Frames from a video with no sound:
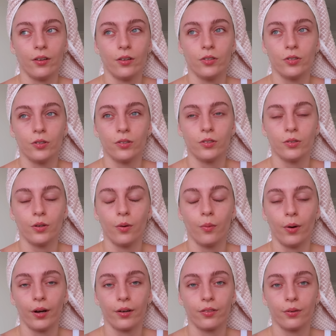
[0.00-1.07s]
you should sort of
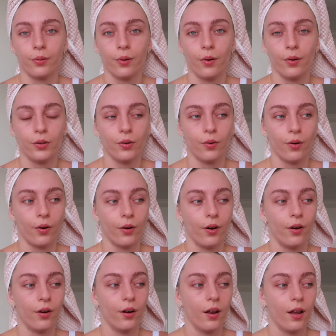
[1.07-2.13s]
work through it on your
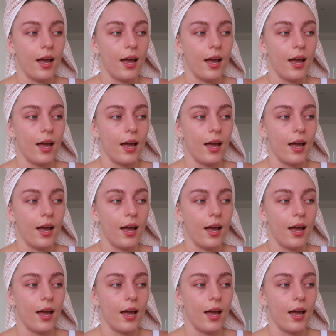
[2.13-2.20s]
own